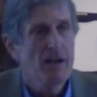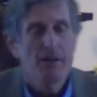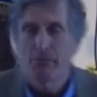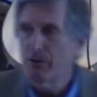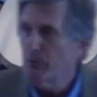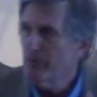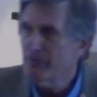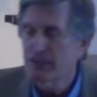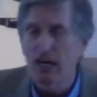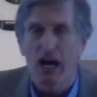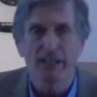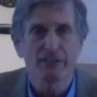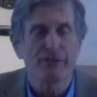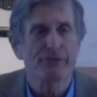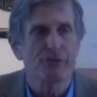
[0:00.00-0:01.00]
But we've
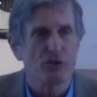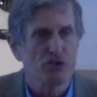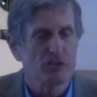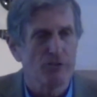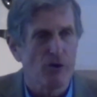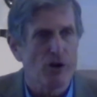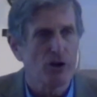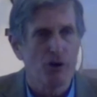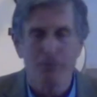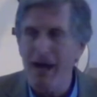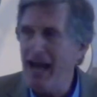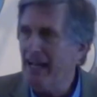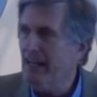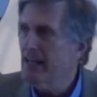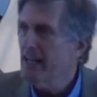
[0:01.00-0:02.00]
got to, first of all, go
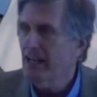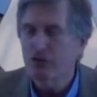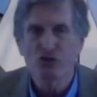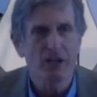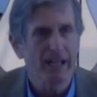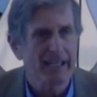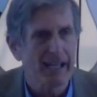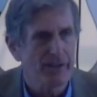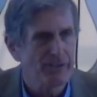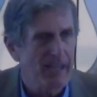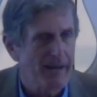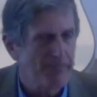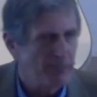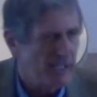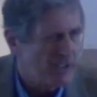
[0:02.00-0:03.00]
back and check out
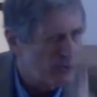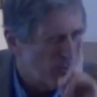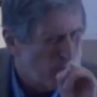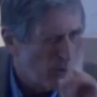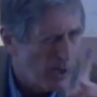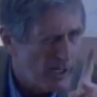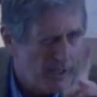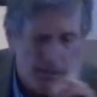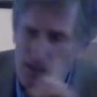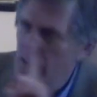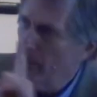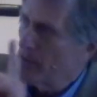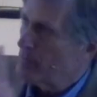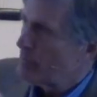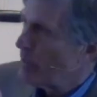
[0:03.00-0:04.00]
that place one
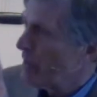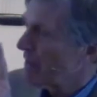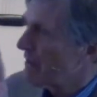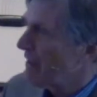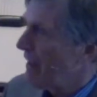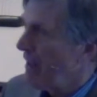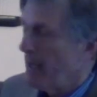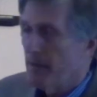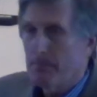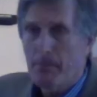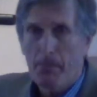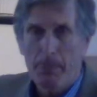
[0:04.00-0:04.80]
more time.